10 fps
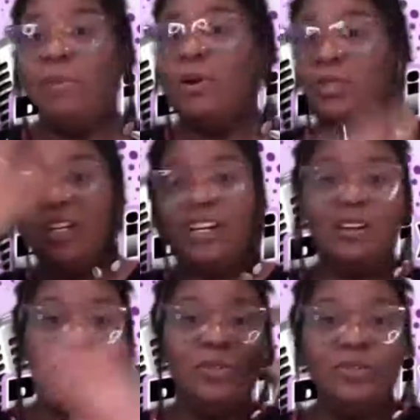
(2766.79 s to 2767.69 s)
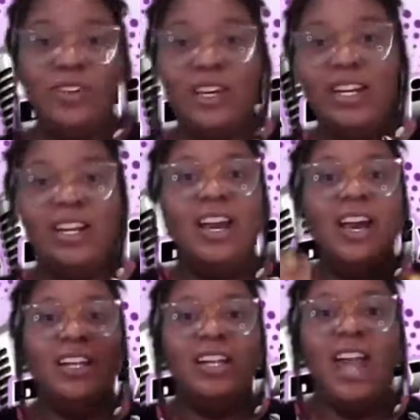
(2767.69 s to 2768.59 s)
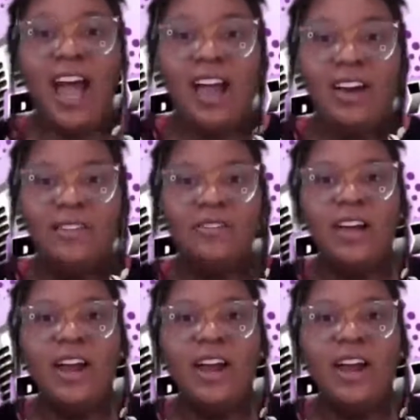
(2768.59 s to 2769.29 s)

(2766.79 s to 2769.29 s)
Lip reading: Motion and moving and live.